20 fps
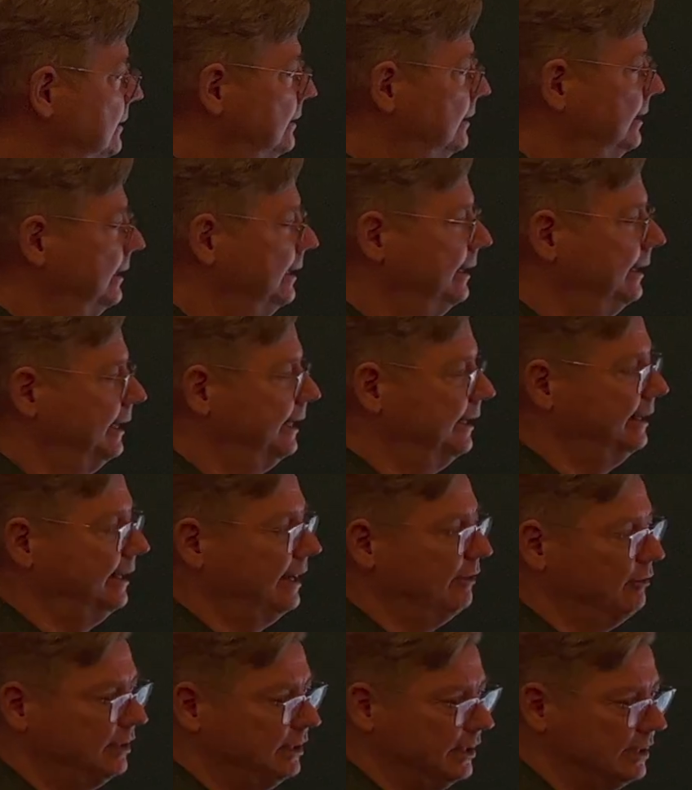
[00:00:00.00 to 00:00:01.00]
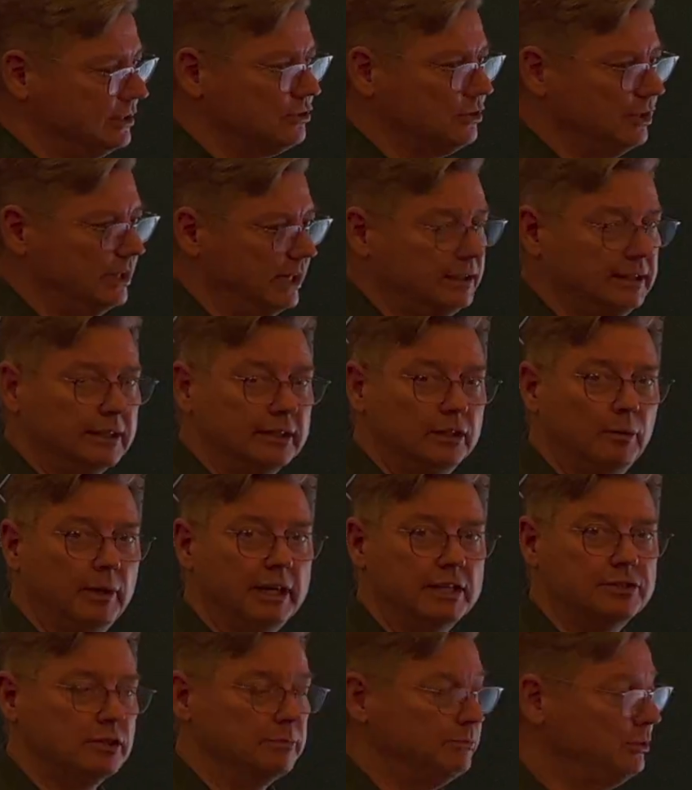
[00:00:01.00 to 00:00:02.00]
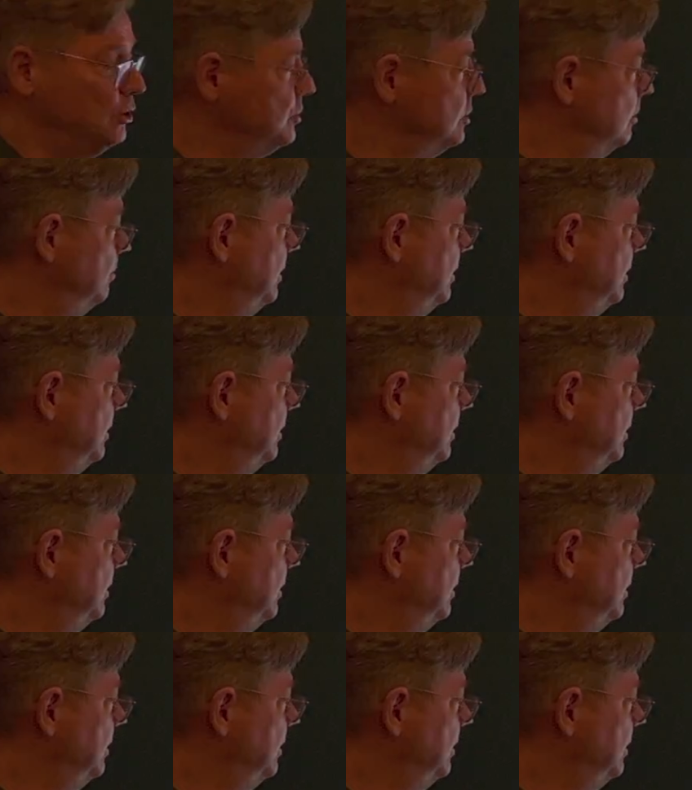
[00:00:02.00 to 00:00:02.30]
uh, and everything is connected the way it's supposed to